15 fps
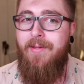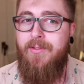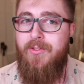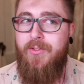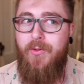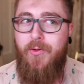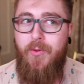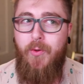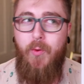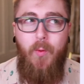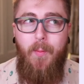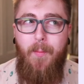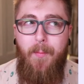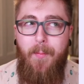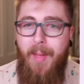
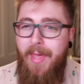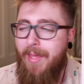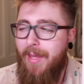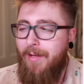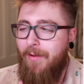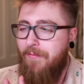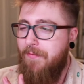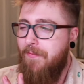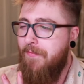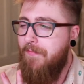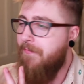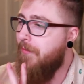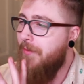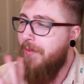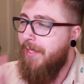to make a
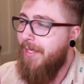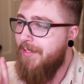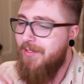fully